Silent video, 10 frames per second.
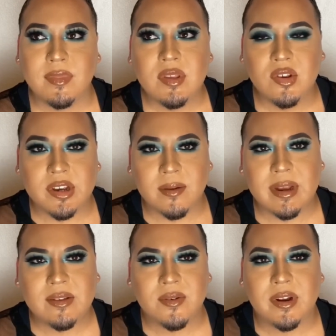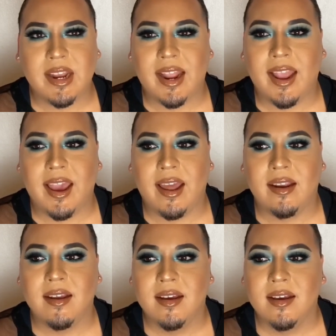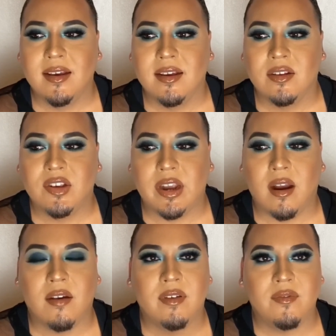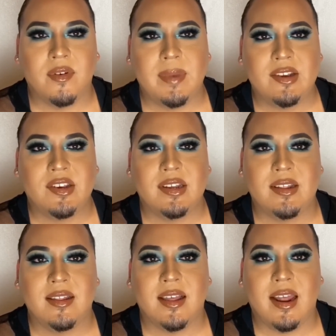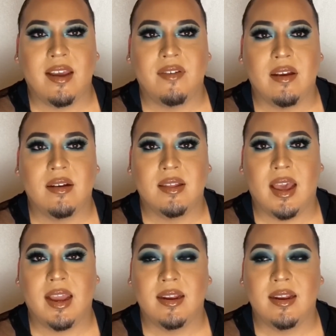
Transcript: share my story and share off information that I found online